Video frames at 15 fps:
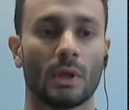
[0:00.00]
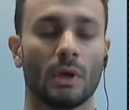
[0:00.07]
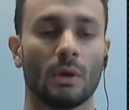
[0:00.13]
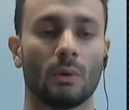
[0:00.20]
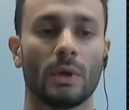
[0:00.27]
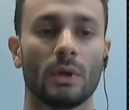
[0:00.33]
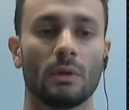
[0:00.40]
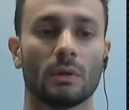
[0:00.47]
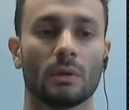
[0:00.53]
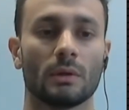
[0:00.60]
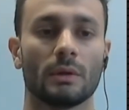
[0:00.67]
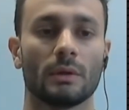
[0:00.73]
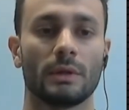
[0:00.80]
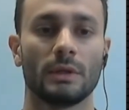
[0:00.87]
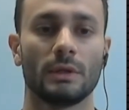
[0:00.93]
Well,
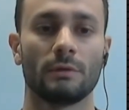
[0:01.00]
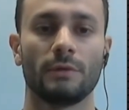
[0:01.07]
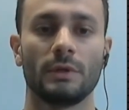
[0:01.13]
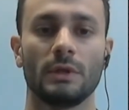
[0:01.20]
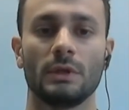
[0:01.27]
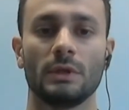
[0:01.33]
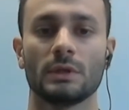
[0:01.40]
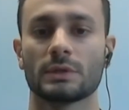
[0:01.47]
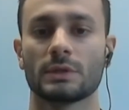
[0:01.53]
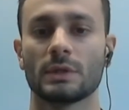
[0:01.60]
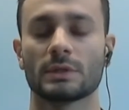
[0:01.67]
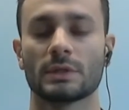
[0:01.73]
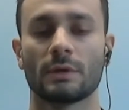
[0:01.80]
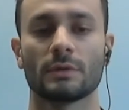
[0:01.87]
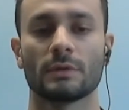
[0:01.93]
the
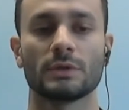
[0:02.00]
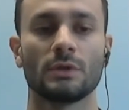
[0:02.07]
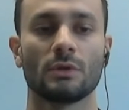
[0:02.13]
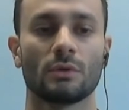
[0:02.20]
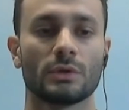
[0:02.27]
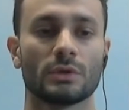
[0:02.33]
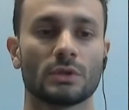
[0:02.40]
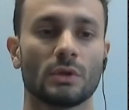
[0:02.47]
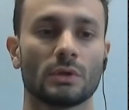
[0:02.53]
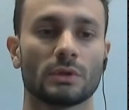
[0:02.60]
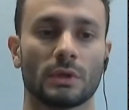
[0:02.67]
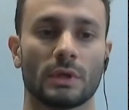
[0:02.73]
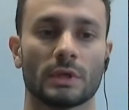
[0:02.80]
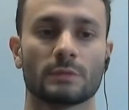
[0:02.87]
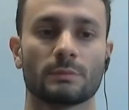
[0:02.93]
VX670 is not
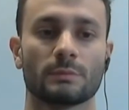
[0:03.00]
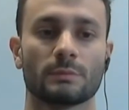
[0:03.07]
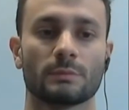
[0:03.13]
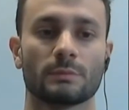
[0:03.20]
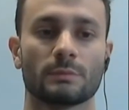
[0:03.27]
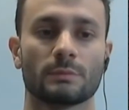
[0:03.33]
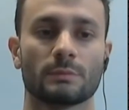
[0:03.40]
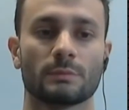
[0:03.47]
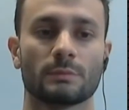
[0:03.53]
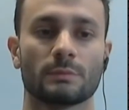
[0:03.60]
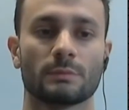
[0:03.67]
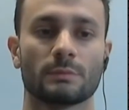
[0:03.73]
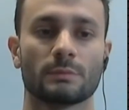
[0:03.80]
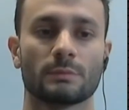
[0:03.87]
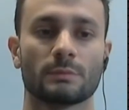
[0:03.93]
as
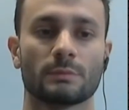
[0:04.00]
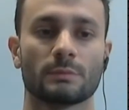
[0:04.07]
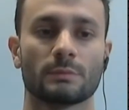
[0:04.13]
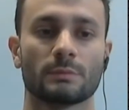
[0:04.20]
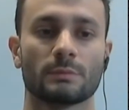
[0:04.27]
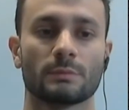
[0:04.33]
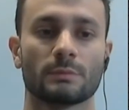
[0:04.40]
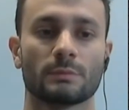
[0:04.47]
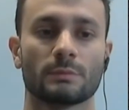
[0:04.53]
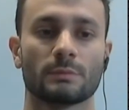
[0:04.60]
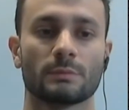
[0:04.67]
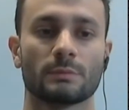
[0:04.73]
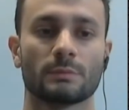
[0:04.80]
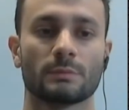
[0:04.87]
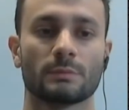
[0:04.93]
powerful
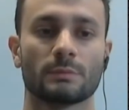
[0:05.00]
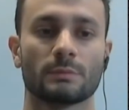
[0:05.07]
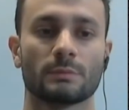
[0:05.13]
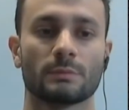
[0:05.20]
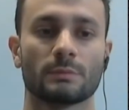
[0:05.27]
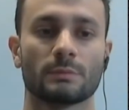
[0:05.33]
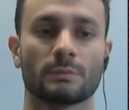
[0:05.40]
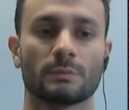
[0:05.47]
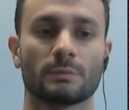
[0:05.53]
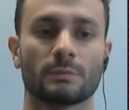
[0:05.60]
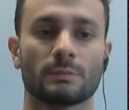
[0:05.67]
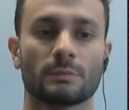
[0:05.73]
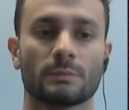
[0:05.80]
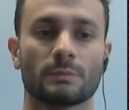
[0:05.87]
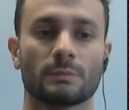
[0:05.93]
by hardware,
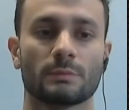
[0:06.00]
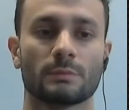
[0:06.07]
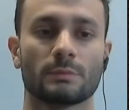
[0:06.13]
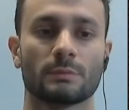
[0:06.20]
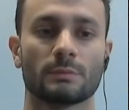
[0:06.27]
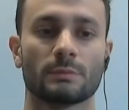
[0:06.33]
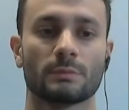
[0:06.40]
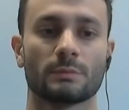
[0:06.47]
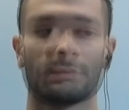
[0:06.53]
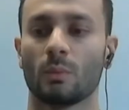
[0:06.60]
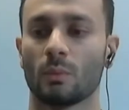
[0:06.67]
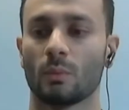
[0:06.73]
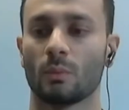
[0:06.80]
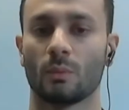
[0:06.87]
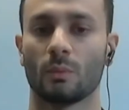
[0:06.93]
so we
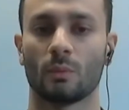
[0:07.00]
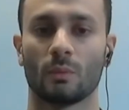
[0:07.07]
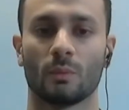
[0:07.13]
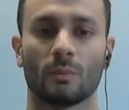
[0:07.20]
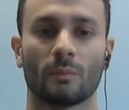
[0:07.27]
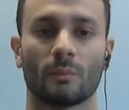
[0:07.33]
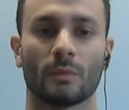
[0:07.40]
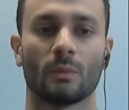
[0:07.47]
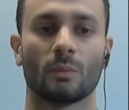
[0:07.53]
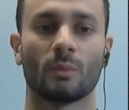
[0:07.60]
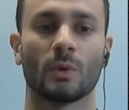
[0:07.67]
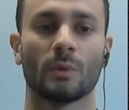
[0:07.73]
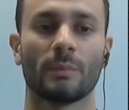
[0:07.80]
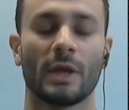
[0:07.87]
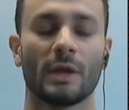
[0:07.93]

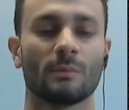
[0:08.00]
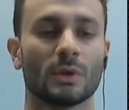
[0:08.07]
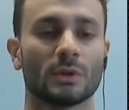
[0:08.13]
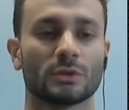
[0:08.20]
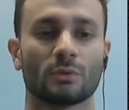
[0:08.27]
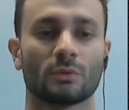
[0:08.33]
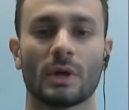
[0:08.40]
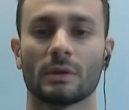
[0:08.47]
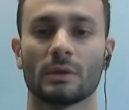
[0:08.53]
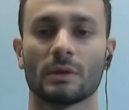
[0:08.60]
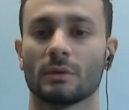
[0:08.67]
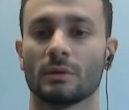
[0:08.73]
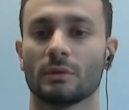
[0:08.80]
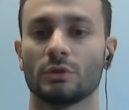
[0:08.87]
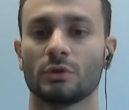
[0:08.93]
won't be able to run
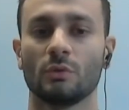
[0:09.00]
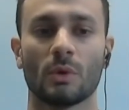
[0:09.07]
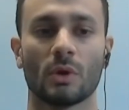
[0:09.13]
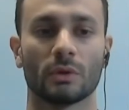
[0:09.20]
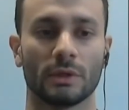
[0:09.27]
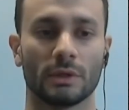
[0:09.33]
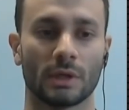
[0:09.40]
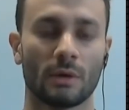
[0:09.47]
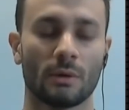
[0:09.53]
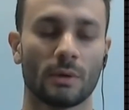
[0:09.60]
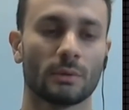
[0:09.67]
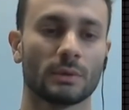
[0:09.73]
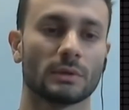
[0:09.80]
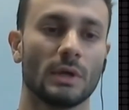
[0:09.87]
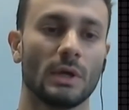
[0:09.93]
Doom on it.
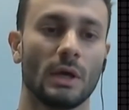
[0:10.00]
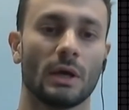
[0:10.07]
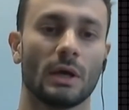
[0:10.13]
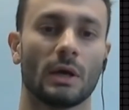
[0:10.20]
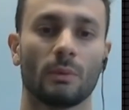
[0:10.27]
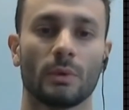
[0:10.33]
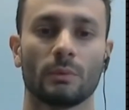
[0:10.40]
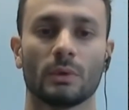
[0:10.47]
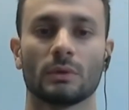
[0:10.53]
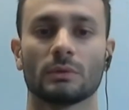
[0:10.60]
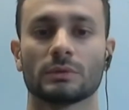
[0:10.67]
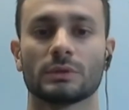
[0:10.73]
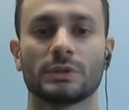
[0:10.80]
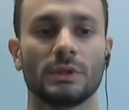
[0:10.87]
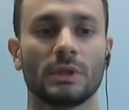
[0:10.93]
However, we
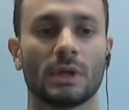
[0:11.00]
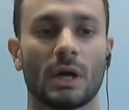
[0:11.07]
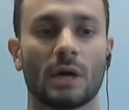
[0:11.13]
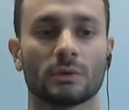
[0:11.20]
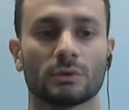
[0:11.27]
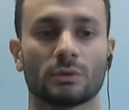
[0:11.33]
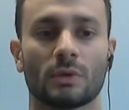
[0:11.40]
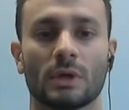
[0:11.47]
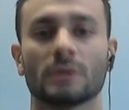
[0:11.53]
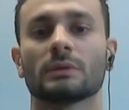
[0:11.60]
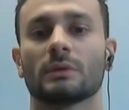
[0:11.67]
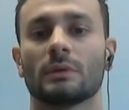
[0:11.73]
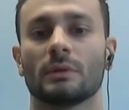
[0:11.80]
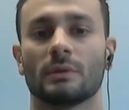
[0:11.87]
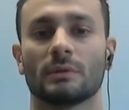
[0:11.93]
will see how to
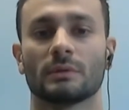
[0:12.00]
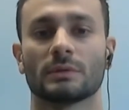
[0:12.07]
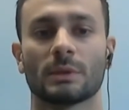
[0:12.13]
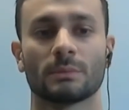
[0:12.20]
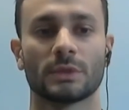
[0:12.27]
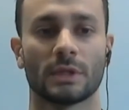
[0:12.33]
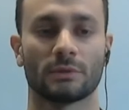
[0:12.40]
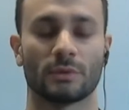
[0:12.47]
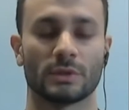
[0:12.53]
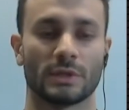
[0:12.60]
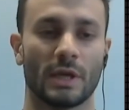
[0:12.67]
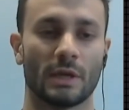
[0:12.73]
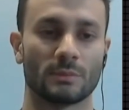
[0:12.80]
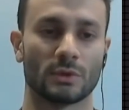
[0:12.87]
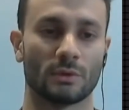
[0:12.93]
run some Tetris
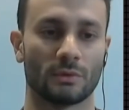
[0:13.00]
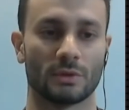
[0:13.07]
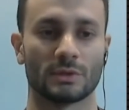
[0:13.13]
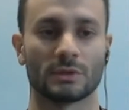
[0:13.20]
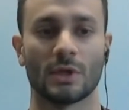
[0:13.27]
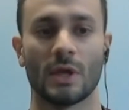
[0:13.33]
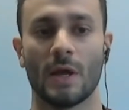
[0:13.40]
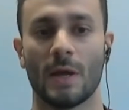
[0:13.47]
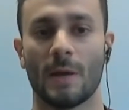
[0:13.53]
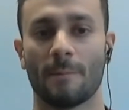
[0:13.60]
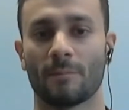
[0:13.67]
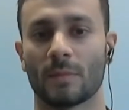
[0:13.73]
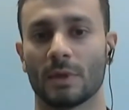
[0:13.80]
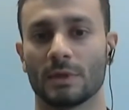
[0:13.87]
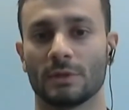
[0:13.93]
games on this
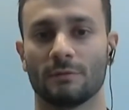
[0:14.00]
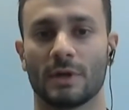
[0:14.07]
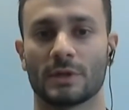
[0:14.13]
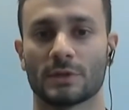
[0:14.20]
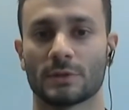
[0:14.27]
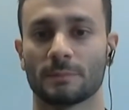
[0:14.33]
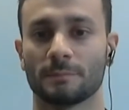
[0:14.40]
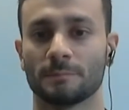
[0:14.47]
device.